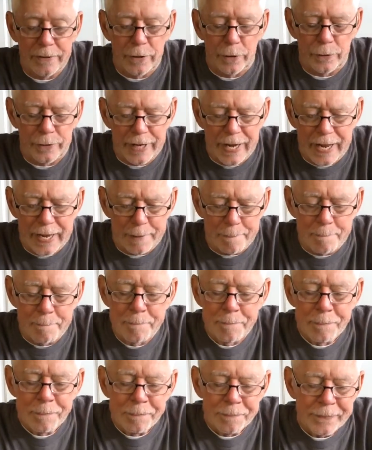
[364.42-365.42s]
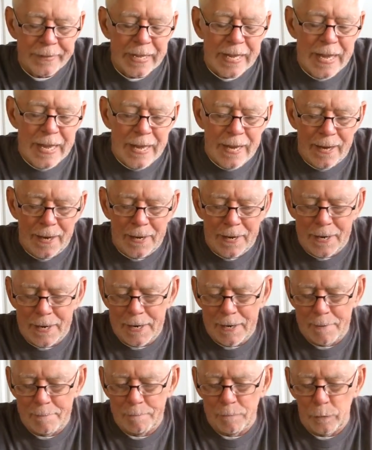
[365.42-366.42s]
their name
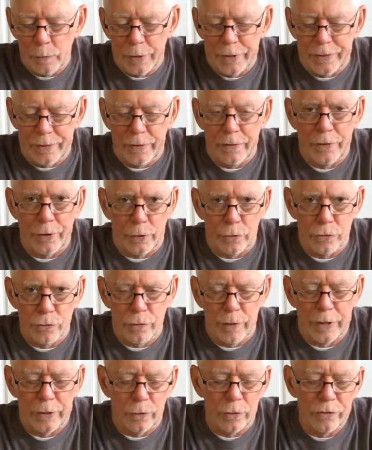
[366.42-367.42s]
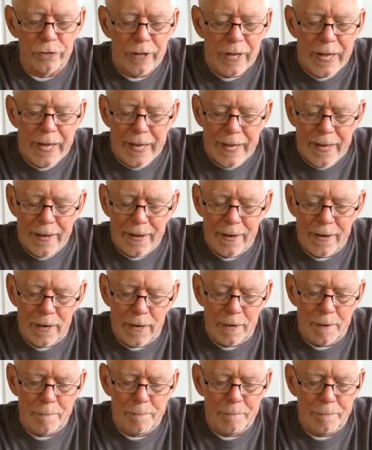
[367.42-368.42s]
with their triggers.
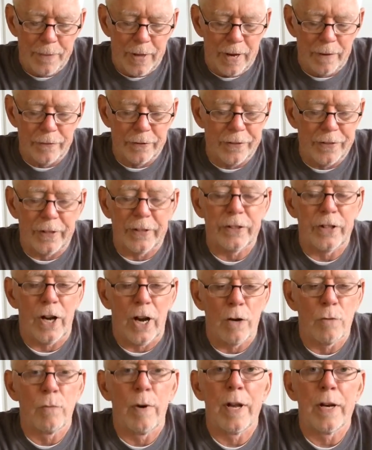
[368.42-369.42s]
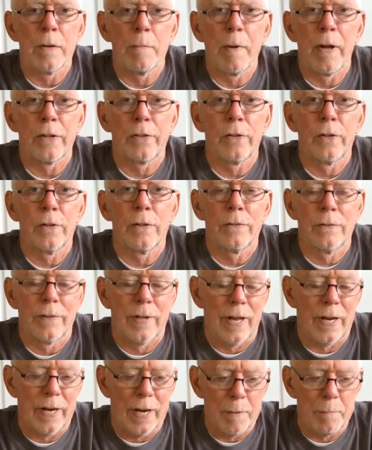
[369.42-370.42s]
Everything that I read about the
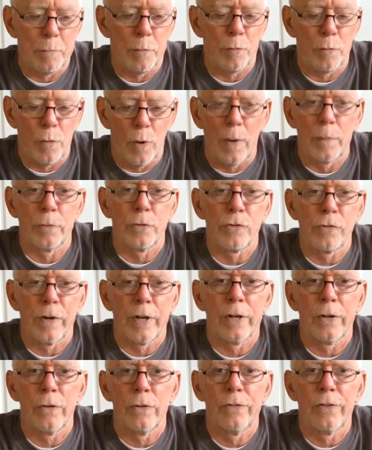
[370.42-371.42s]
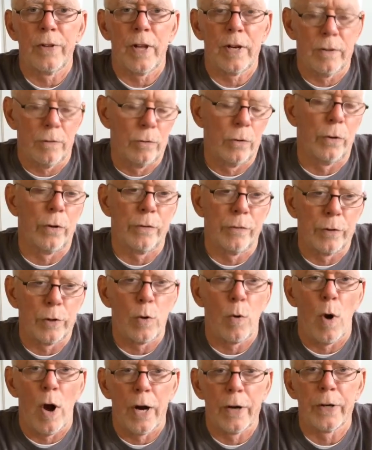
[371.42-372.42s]
10-8 performance trigger said it really
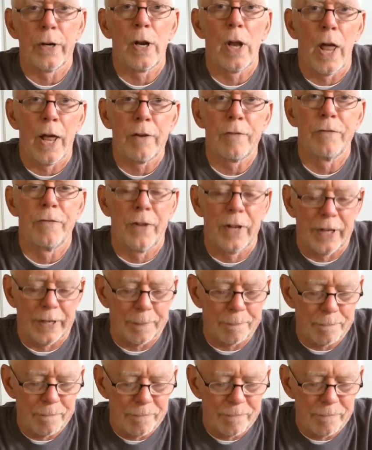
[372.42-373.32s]
required a lot of fitting.